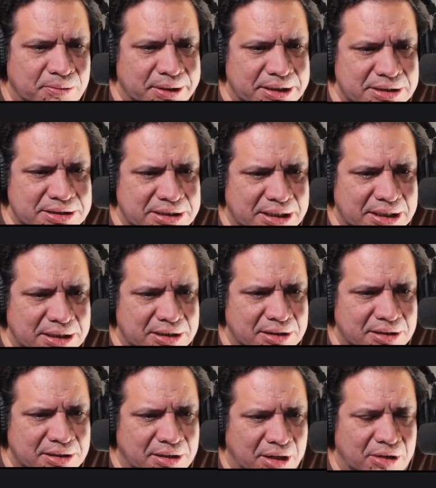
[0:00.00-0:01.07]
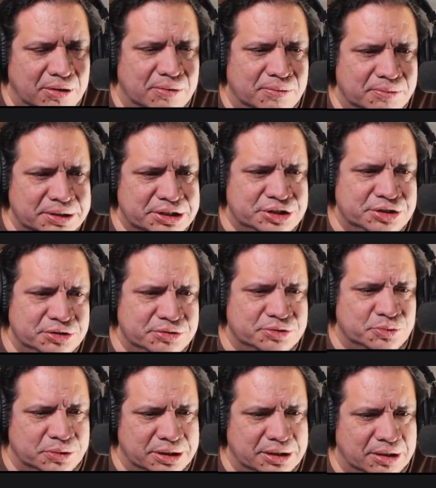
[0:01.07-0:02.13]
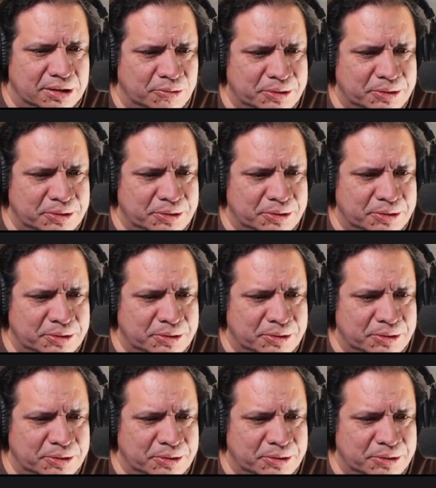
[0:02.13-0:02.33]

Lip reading: Oh, wait a second. Oh, we choose one.